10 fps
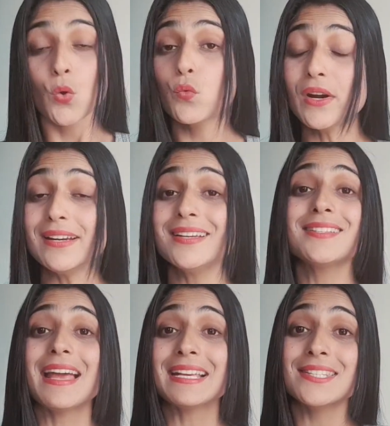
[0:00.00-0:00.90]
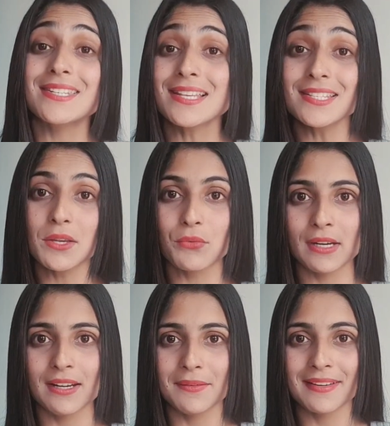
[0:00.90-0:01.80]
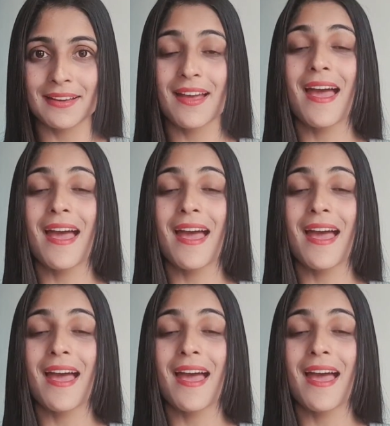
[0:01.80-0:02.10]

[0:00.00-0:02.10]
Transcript: What is extensive reading?